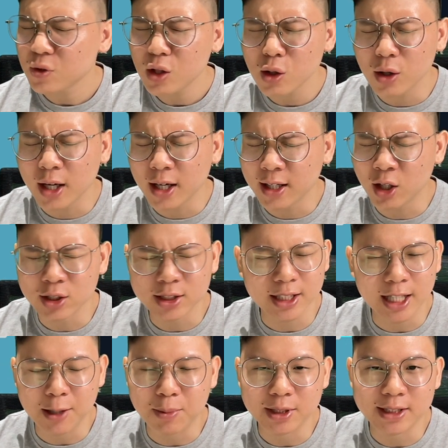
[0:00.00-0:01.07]
I lost the
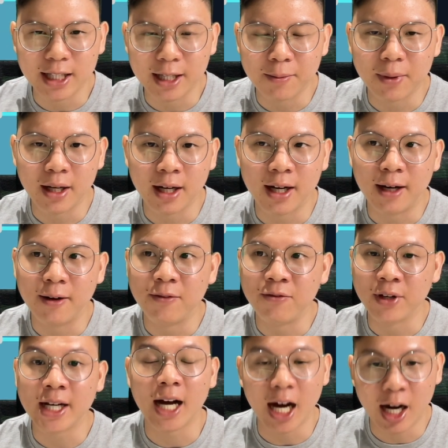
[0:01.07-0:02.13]
keeper's name,
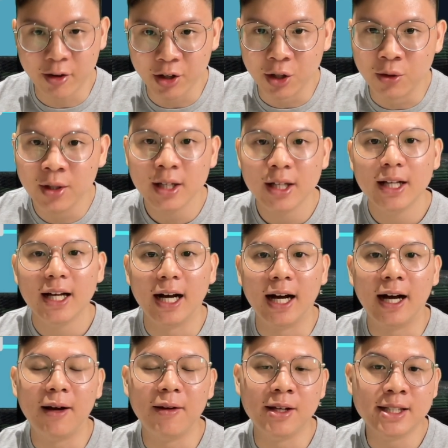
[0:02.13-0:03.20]
Vicario.
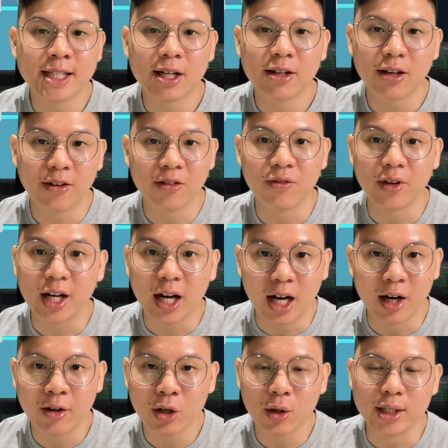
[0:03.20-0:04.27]
Instead of having
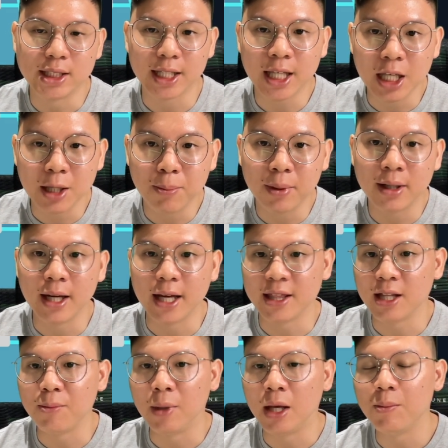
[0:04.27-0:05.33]
Vicario as a keeper and
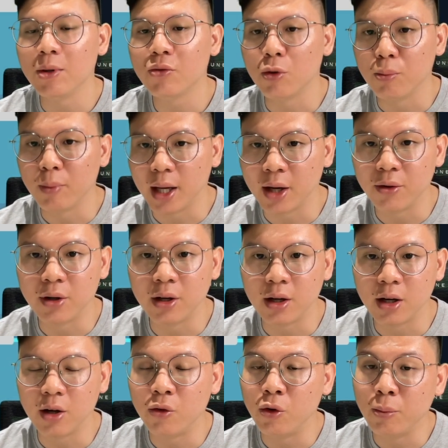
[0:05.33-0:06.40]
then maybe
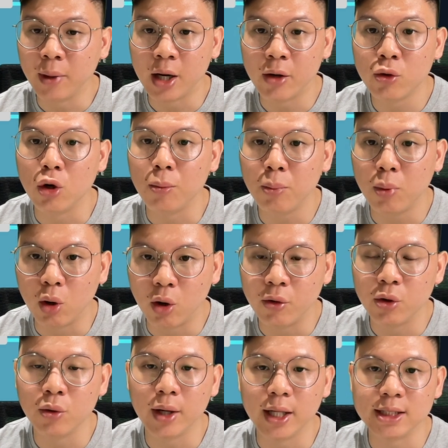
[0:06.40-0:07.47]
Romero or
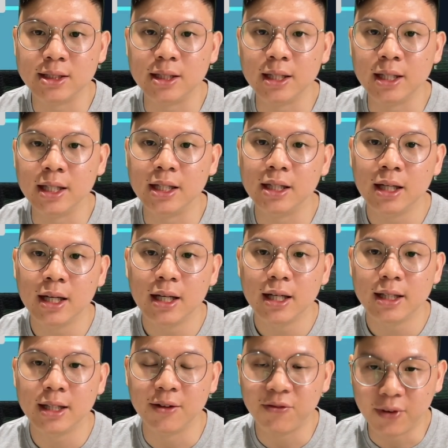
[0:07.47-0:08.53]
Porro as the
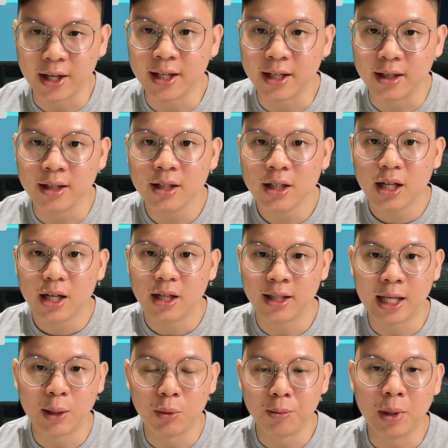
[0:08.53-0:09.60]
defender,
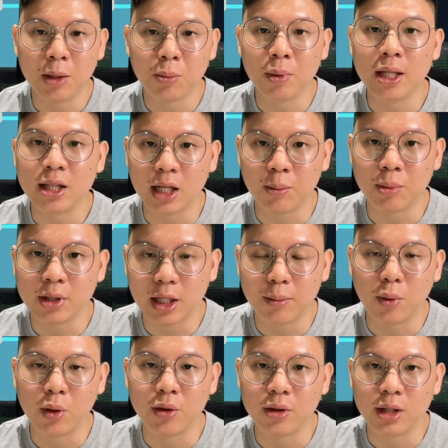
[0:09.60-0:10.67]
that would make me doubled up
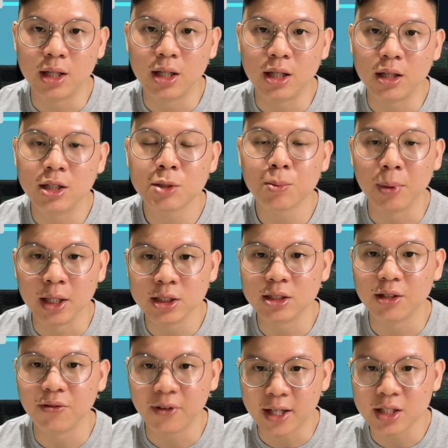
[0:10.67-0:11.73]
on the Spurs
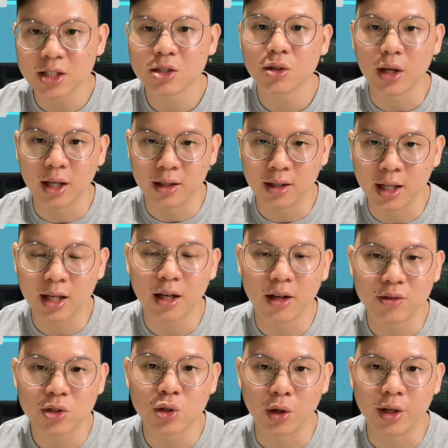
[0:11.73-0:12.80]
defense and then have
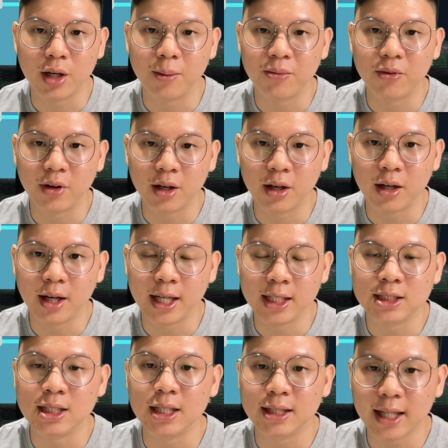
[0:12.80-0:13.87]
Son up as
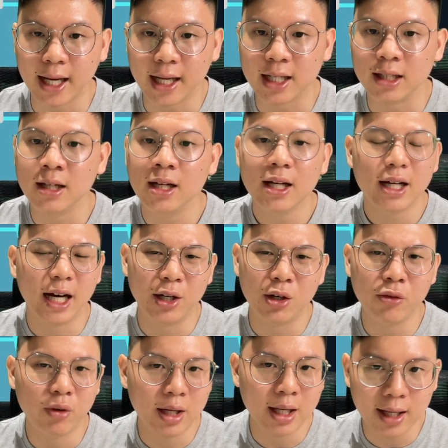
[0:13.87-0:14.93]
the attacker. I
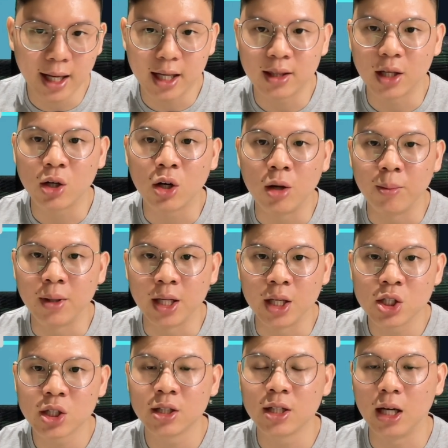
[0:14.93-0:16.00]
don't really like that
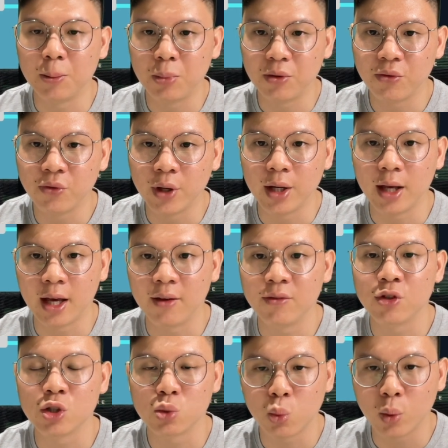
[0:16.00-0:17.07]
combination. I prefer to have
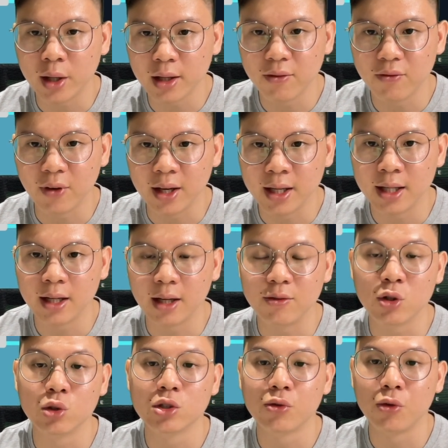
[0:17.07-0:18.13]
just one defender. I've
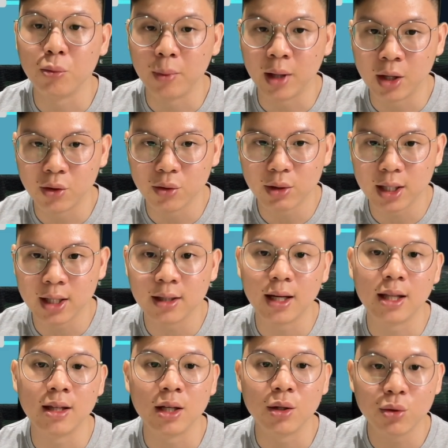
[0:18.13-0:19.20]
chosen Romero here
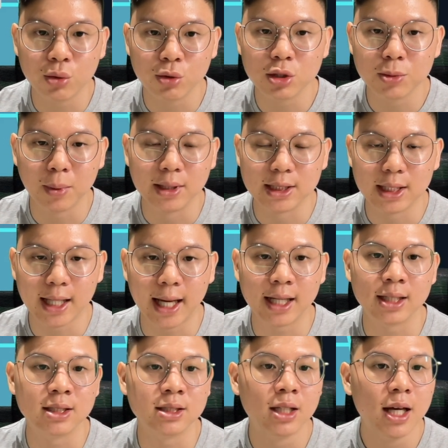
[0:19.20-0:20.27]
and then 2 Spurs
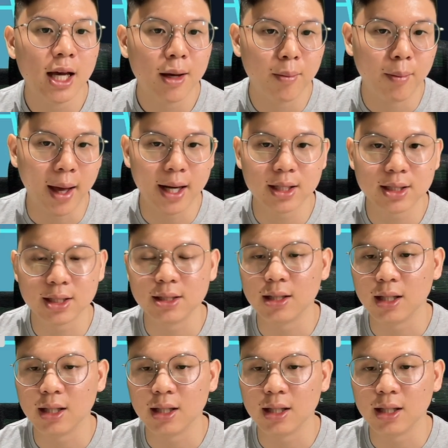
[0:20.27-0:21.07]
attackers, Madison